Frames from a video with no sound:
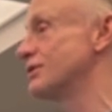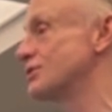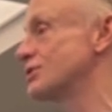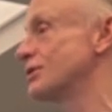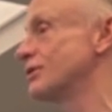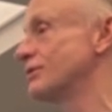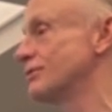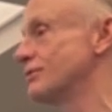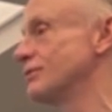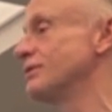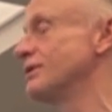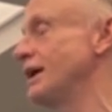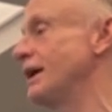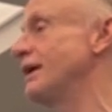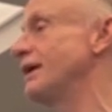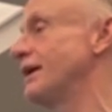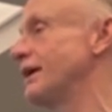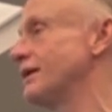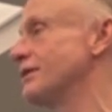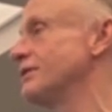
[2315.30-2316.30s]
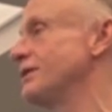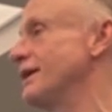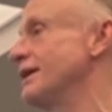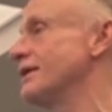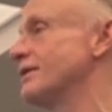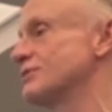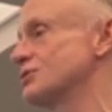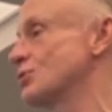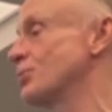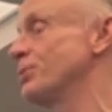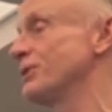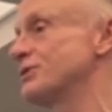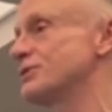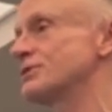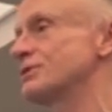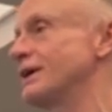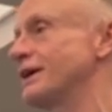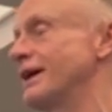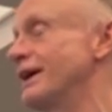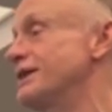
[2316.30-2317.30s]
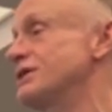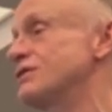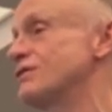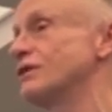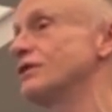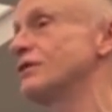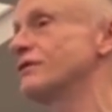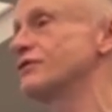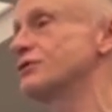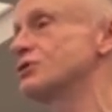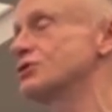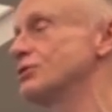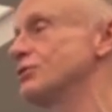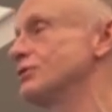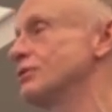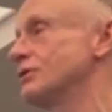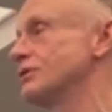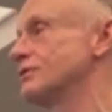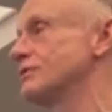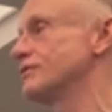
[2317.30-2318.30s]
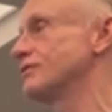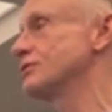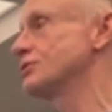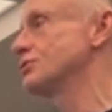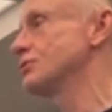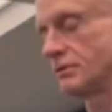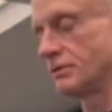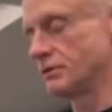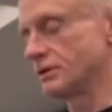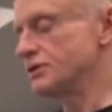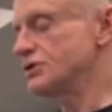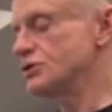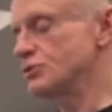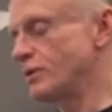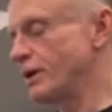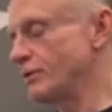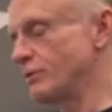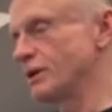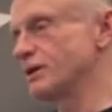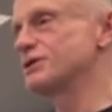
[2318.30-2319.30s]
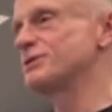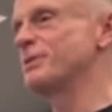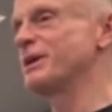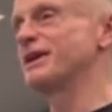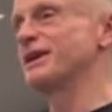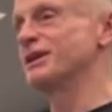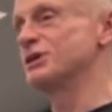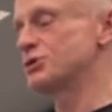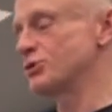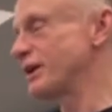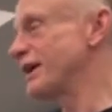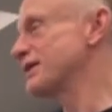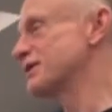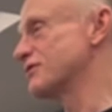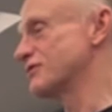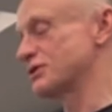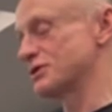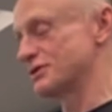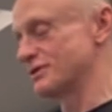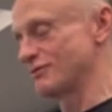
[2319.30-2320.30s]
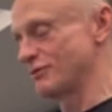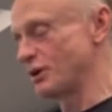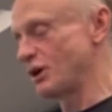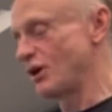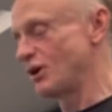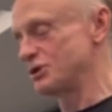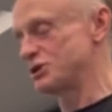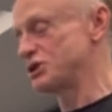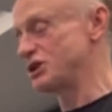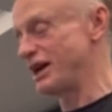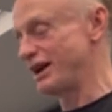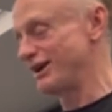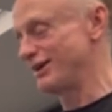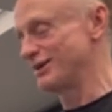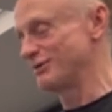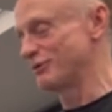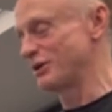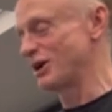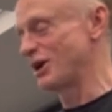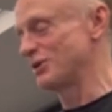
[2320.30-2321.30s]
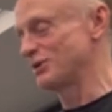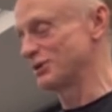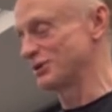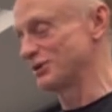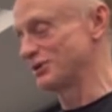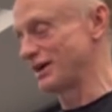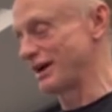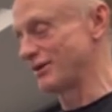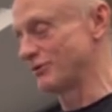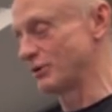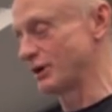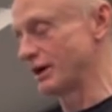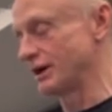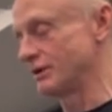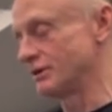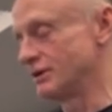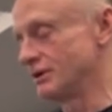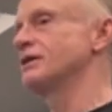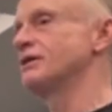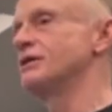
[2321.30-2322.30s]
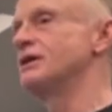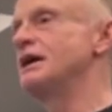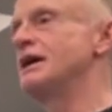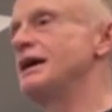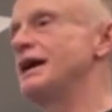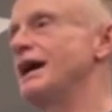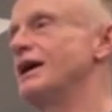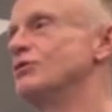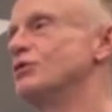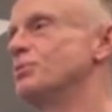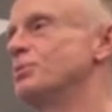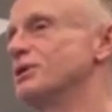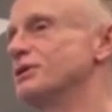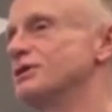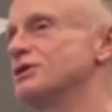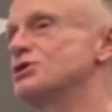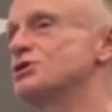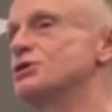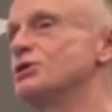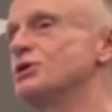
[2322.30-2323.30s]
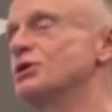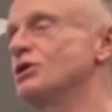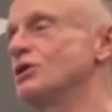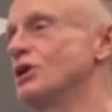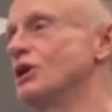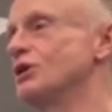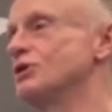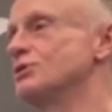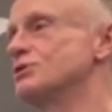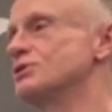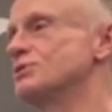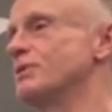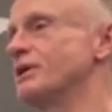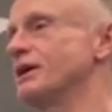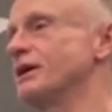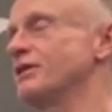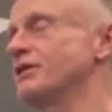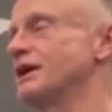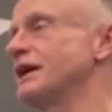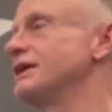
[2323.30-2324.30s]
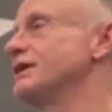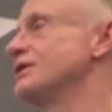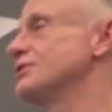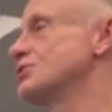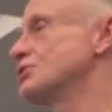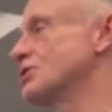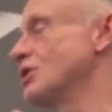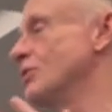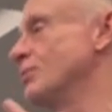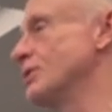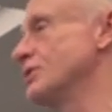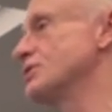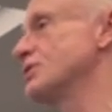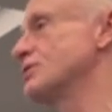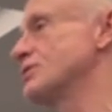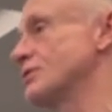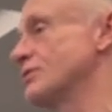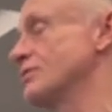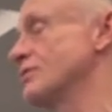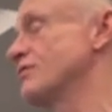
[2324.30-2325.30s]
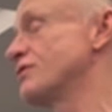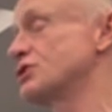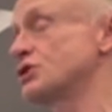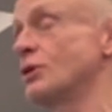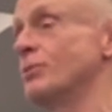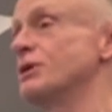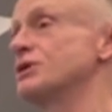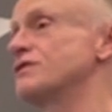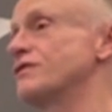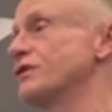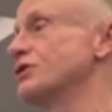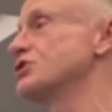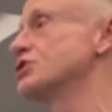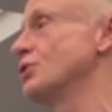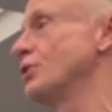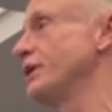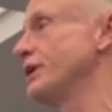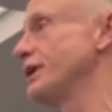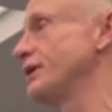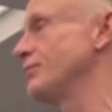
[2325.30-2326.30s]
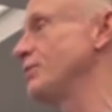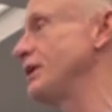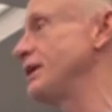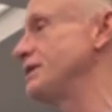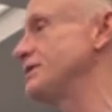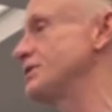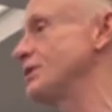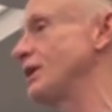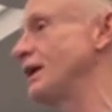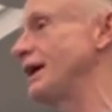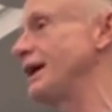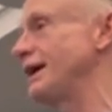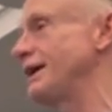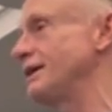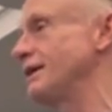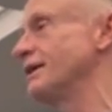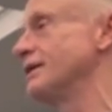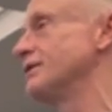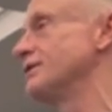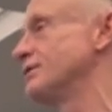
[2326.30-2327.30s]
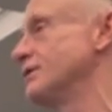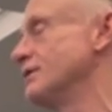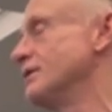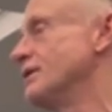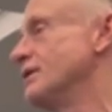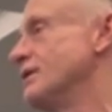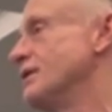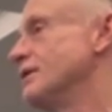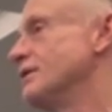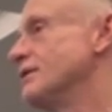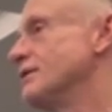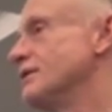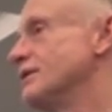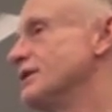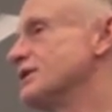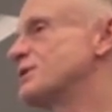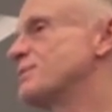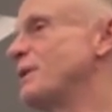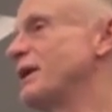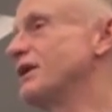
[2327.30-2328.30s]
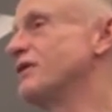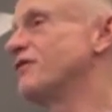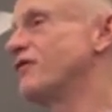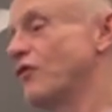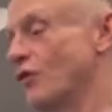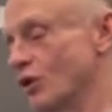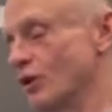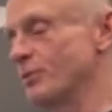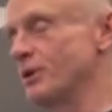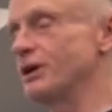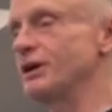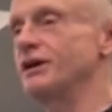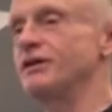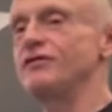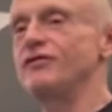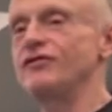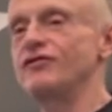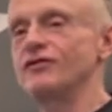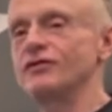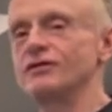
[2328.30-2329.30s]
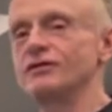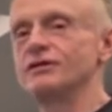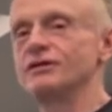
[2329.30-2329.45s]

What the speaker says: So, yeah. So places like Asheville, for sure. This is why I wanted to make it interactive, because we all share and we all learn that way. But I will bring this to a close, but I'll thank you so much for joining me today. And it's been incredible.